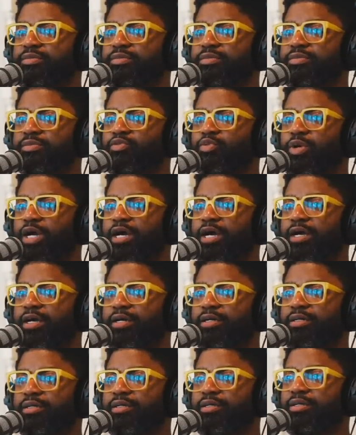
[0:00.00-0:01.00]

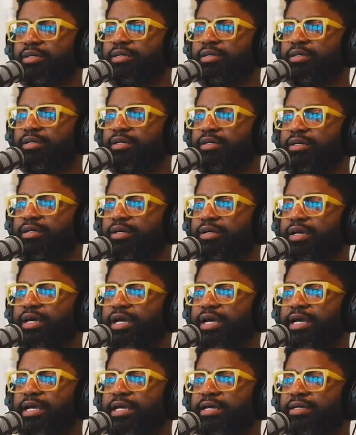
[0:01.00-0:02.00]
ride,
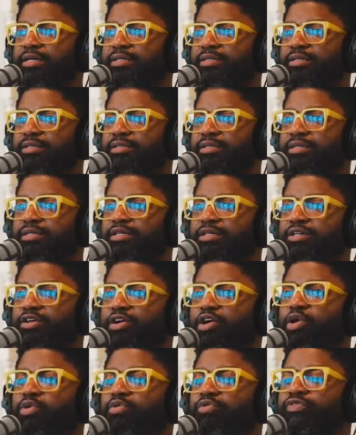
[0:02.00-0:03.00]
and
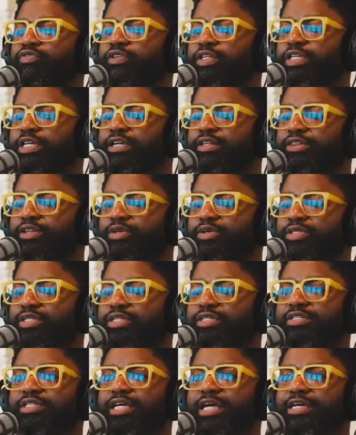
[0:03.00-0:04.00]
hopefully there's a
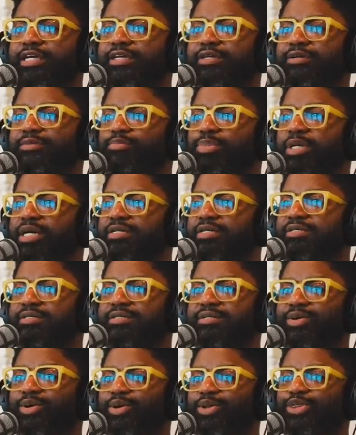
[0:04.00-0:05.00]
second bus
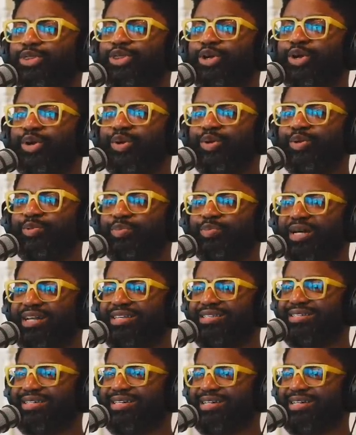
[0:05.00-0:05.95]
or third bus.